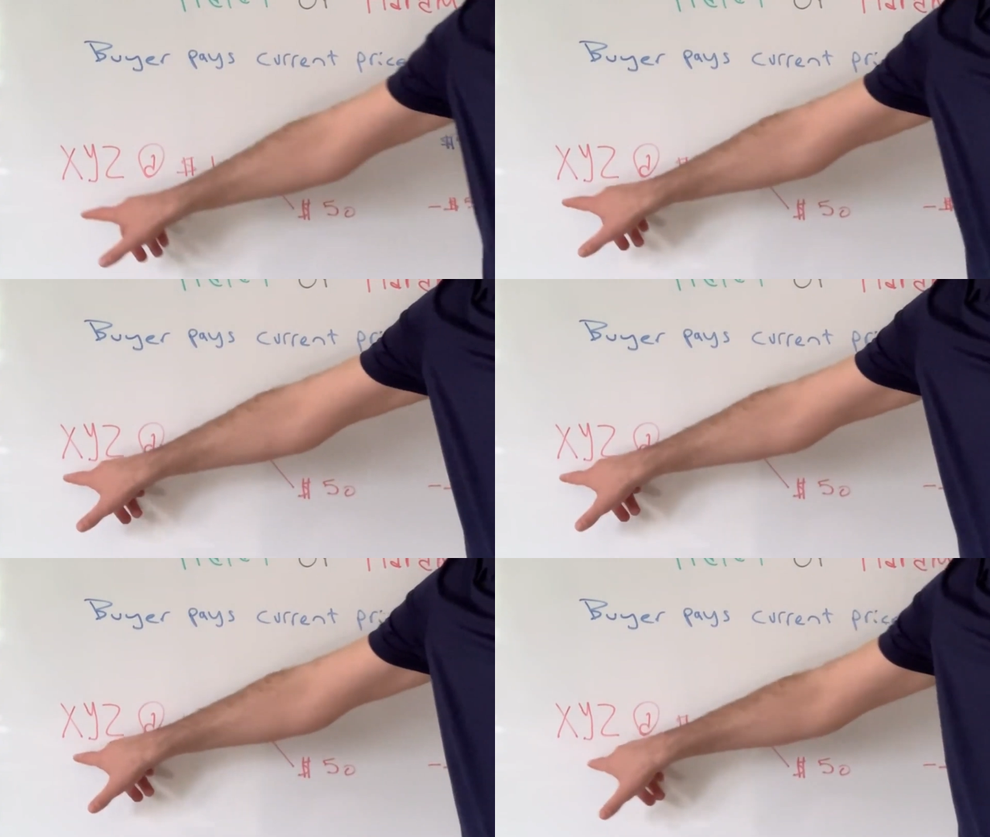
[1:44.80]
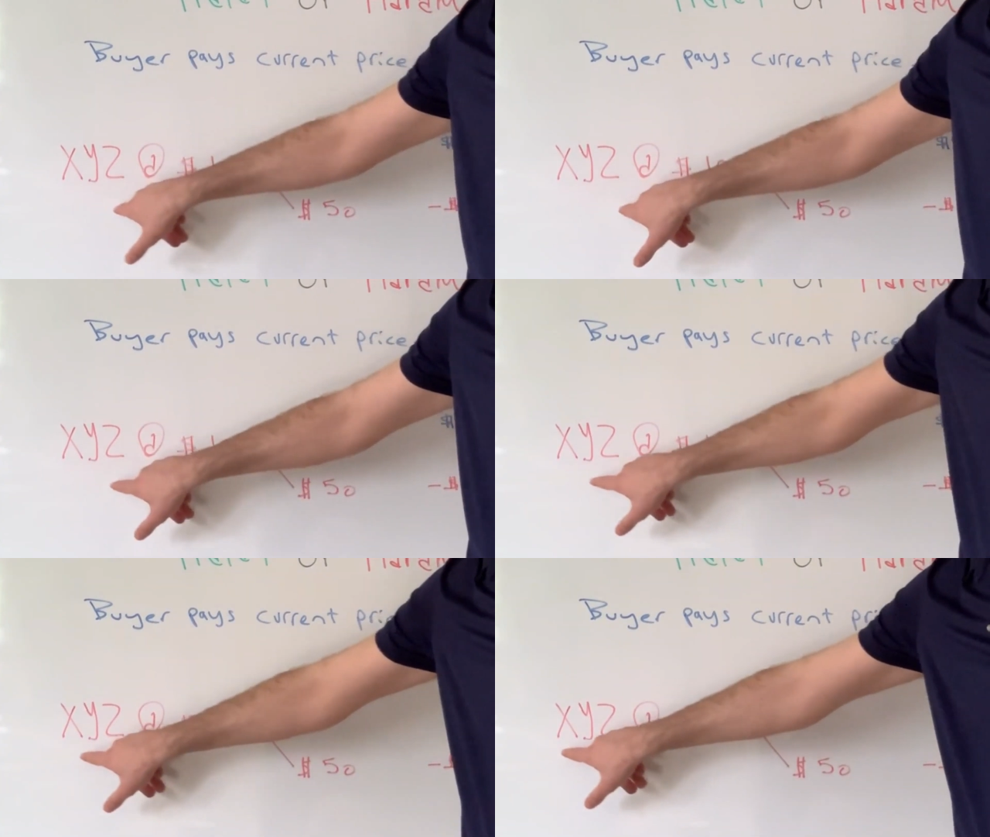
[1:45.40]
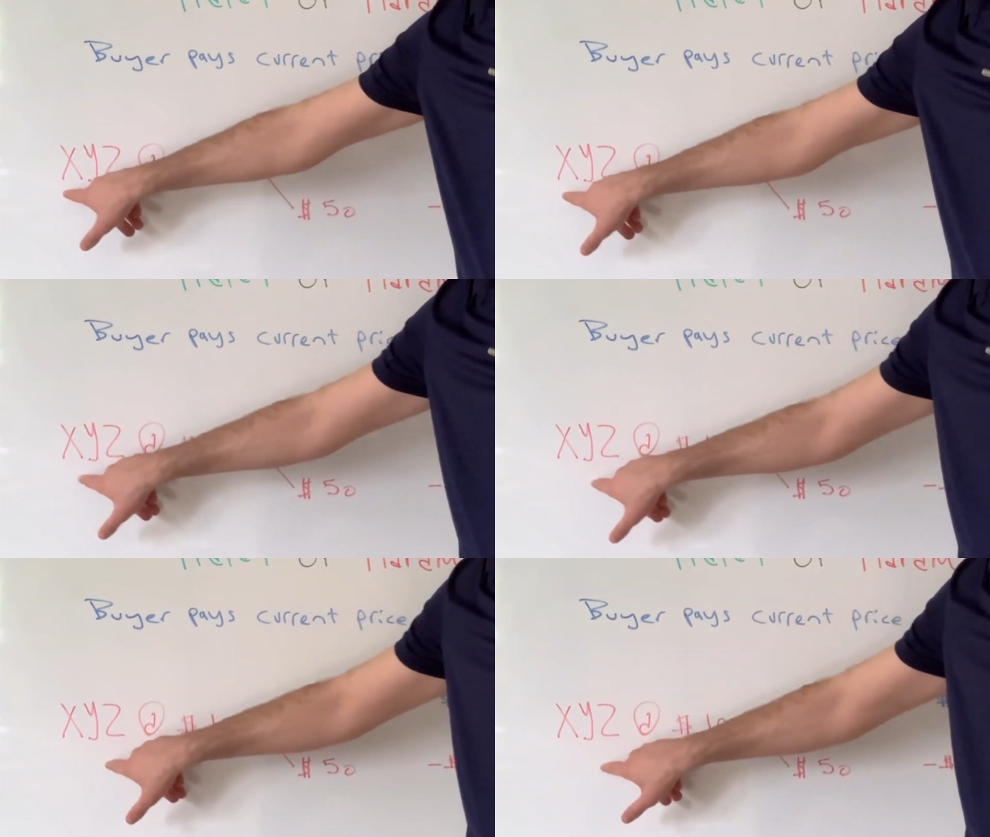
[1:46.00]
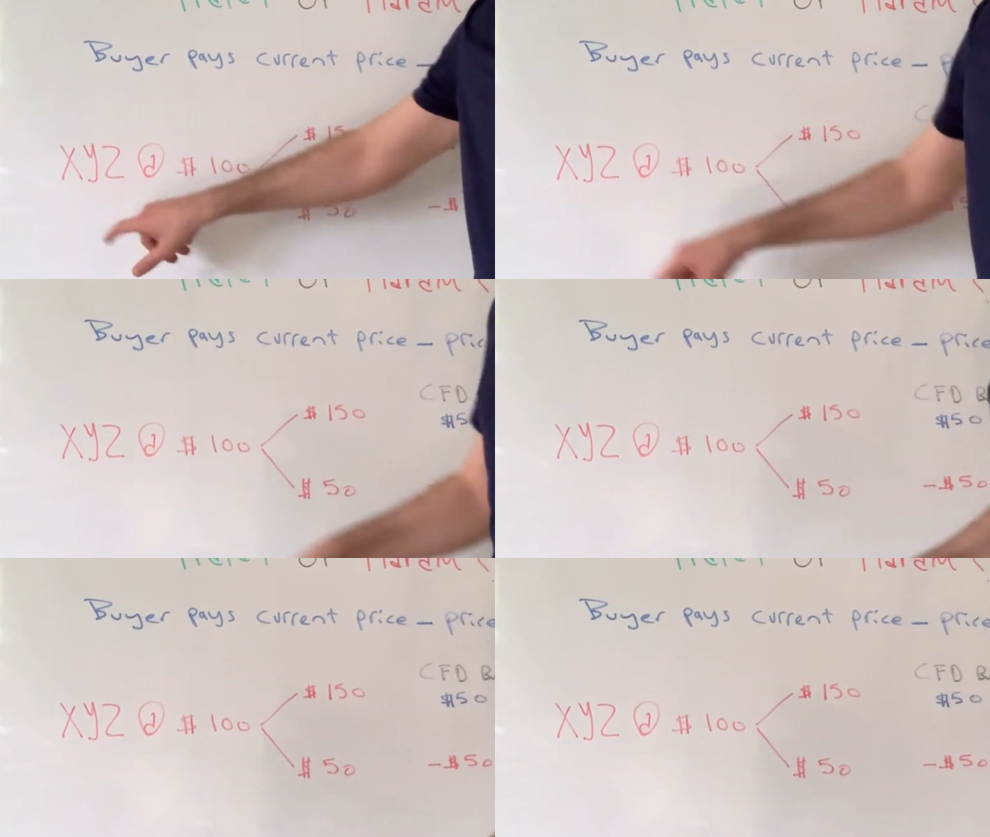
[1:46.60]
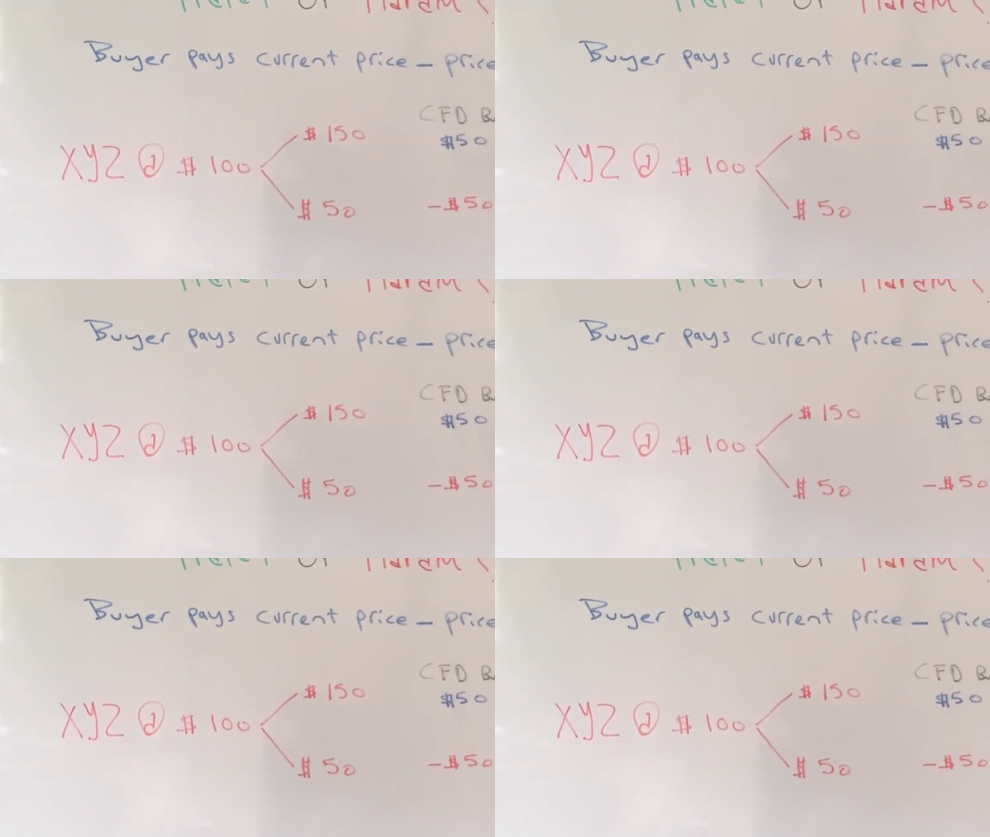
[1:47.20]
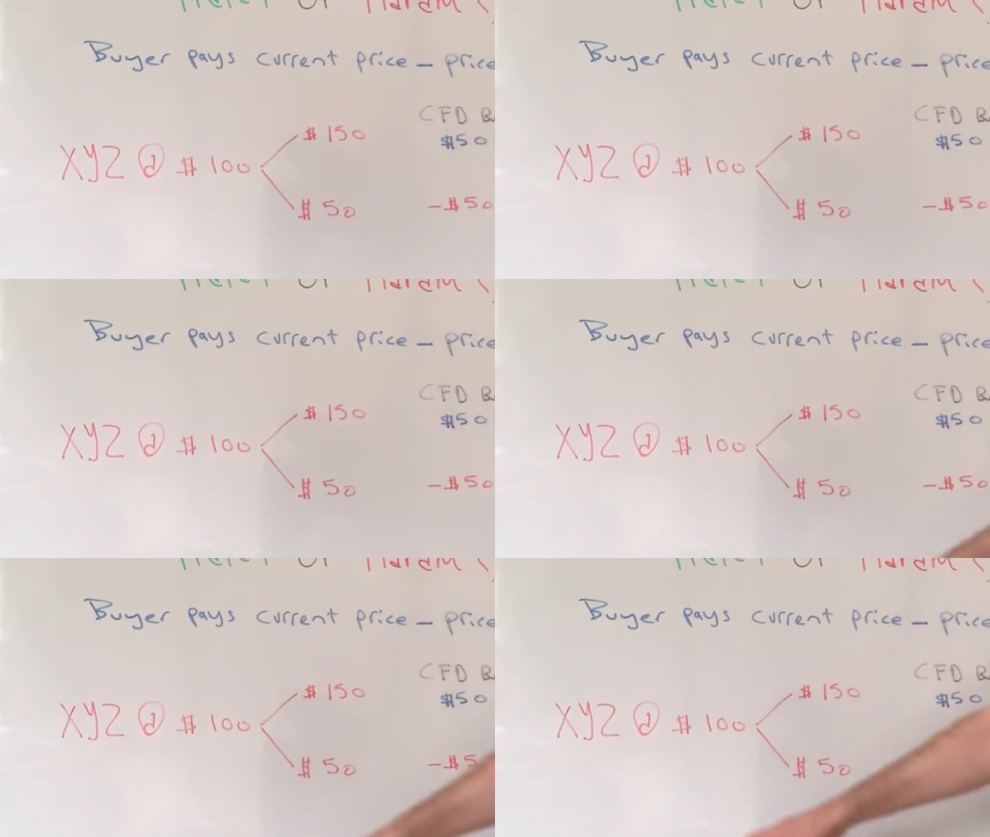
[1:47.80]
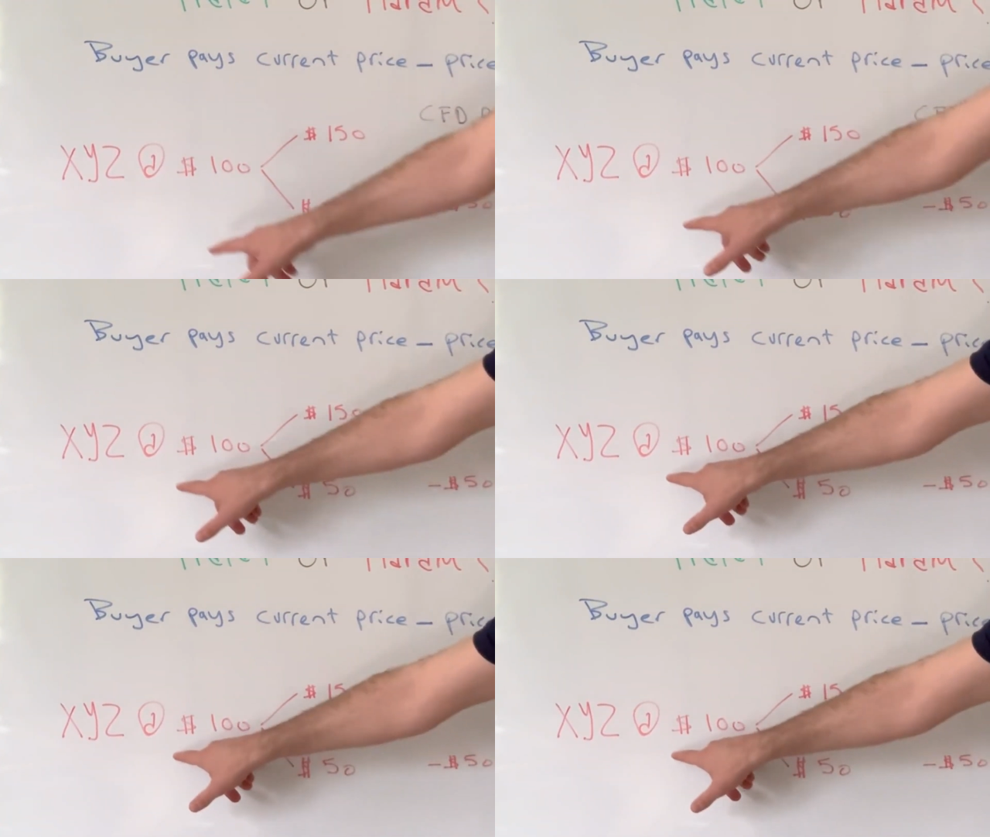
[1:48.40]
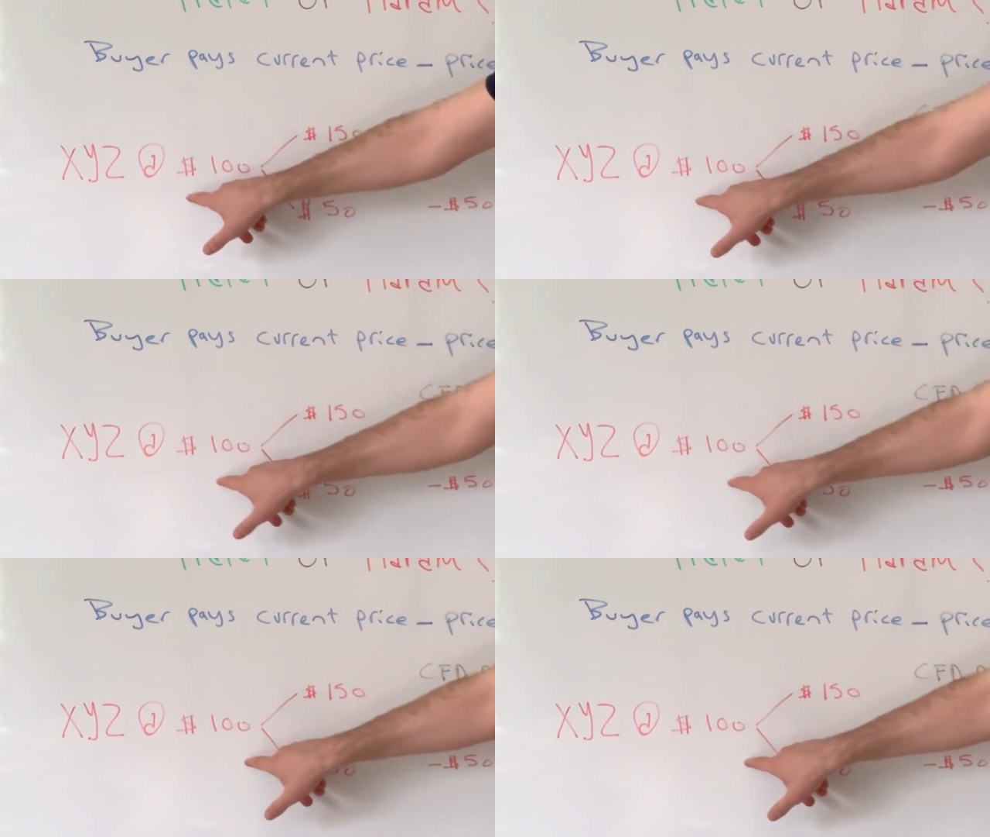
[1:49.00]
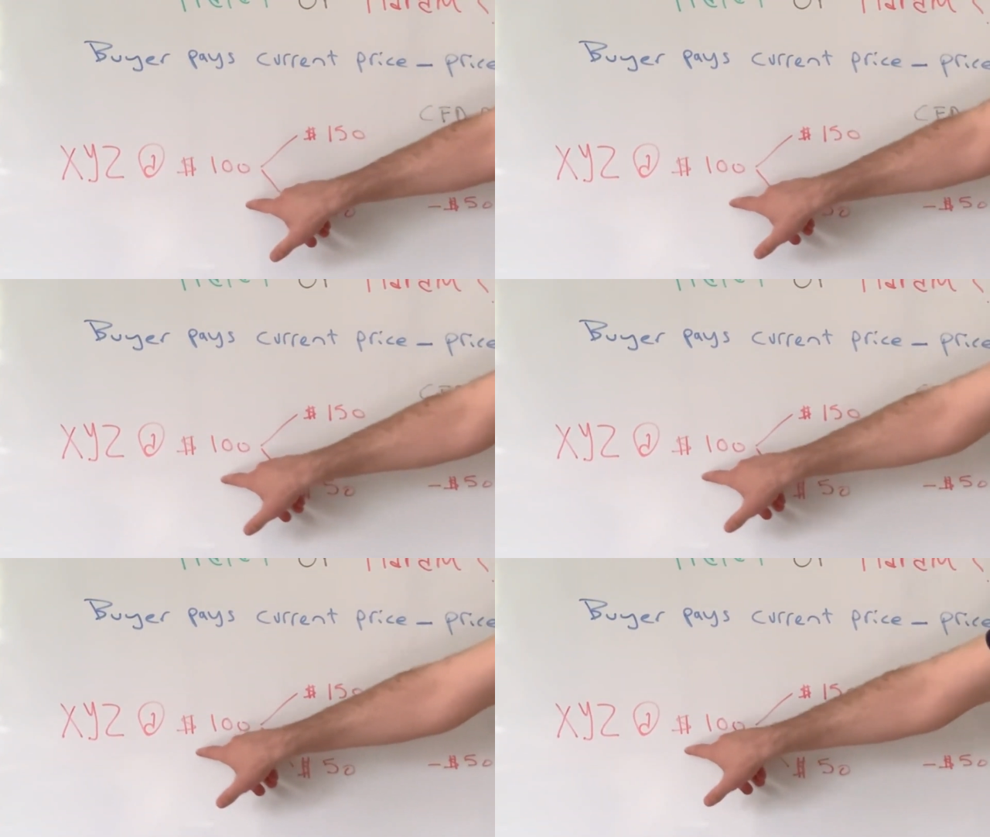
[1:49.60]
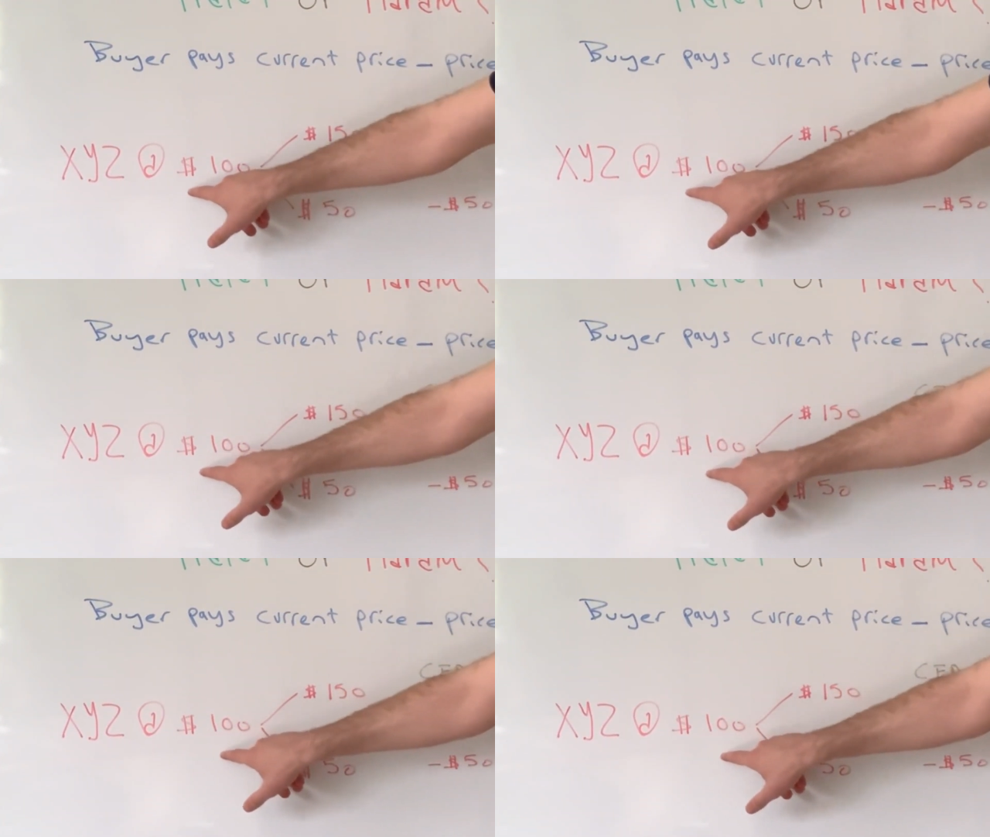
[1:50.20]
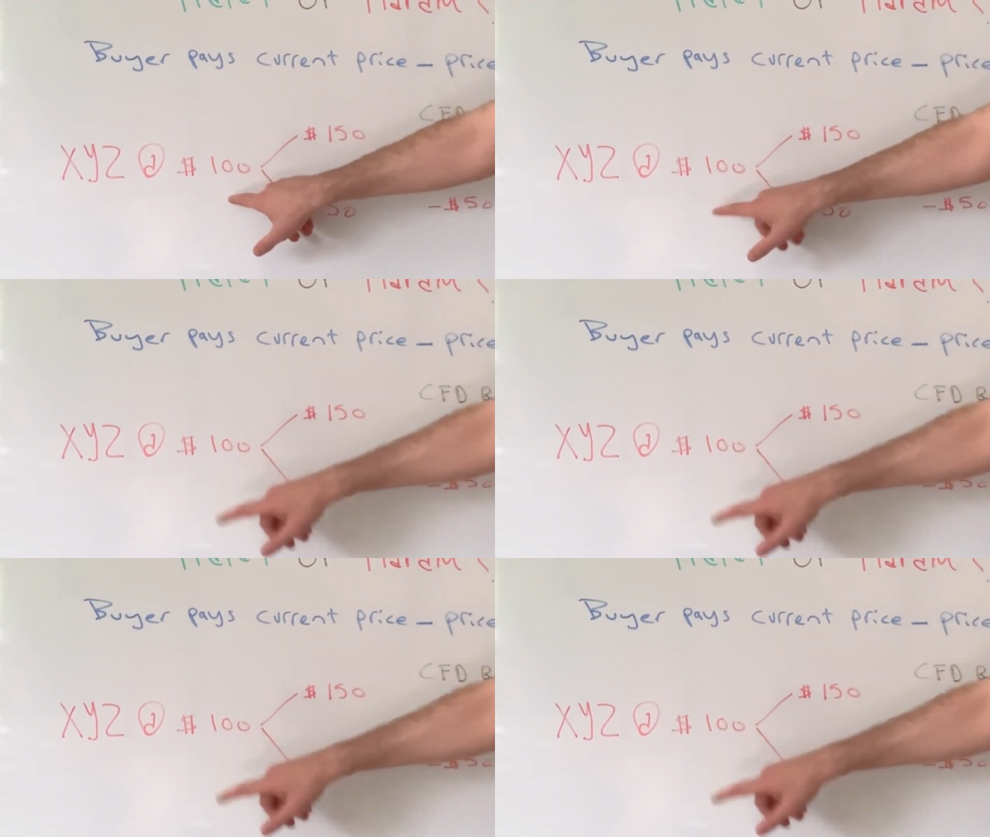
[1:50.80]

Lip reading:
No face is visible, so there are no lips to read.